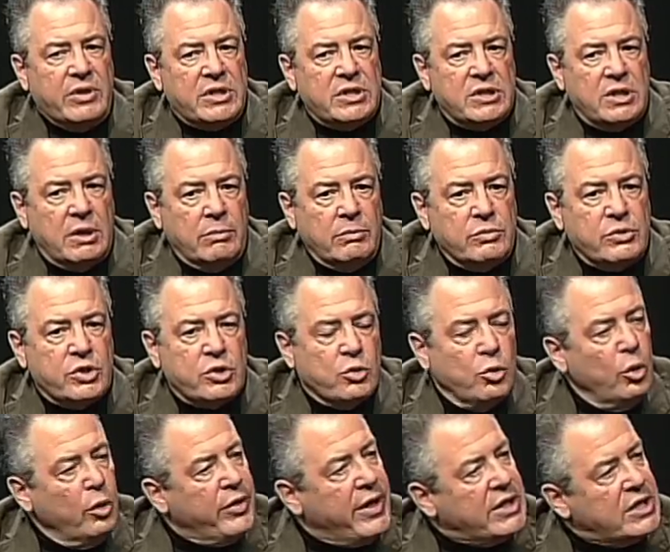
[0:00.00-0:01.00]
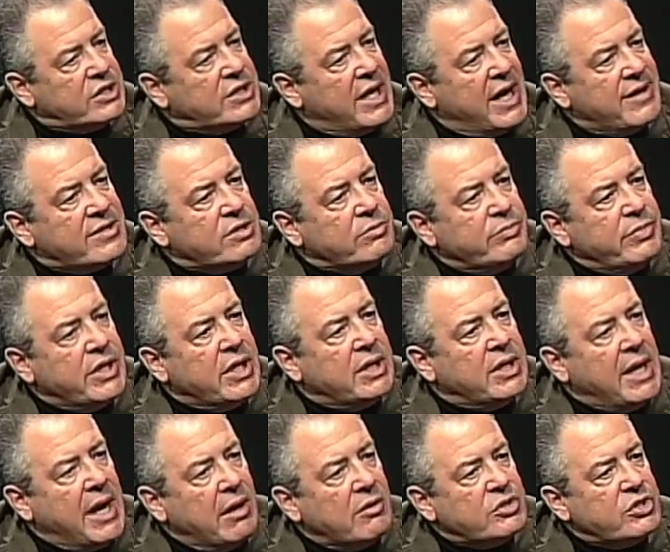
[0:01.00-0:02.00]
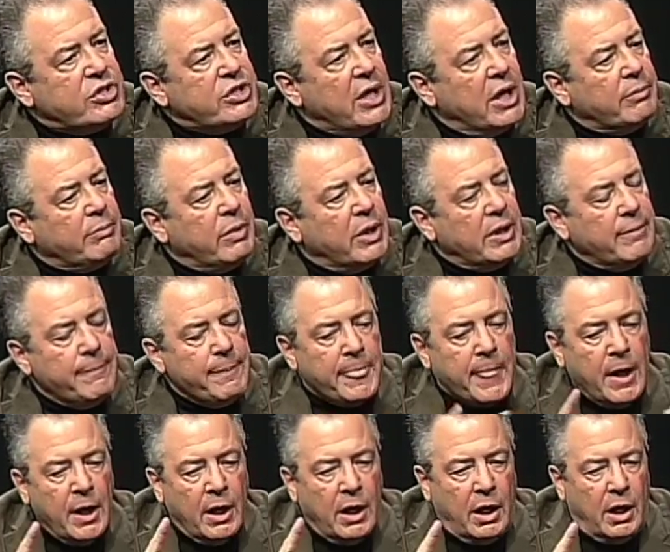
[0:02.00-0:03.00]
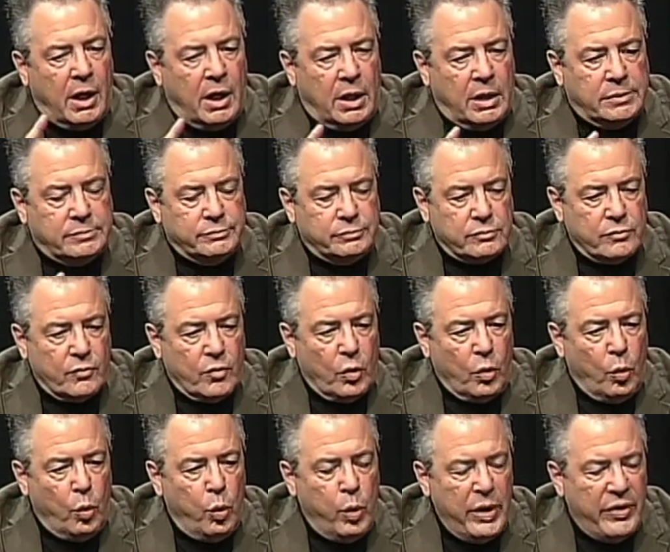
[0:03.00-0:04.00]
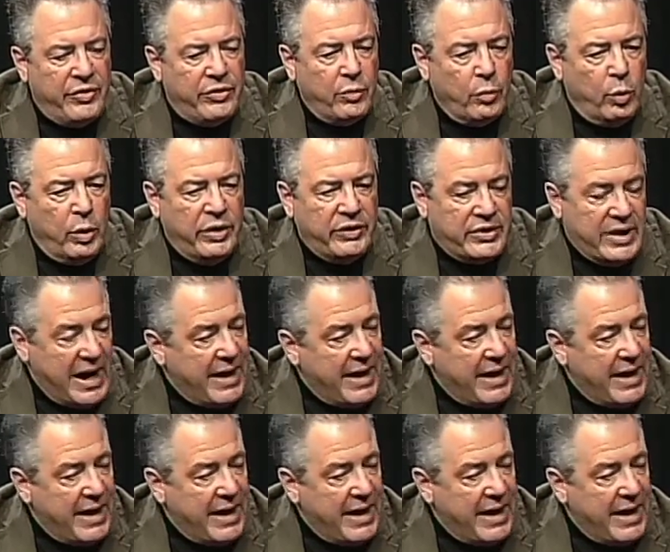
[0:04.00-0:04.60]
it's some school that just hasn't been announced yet, but um, with, with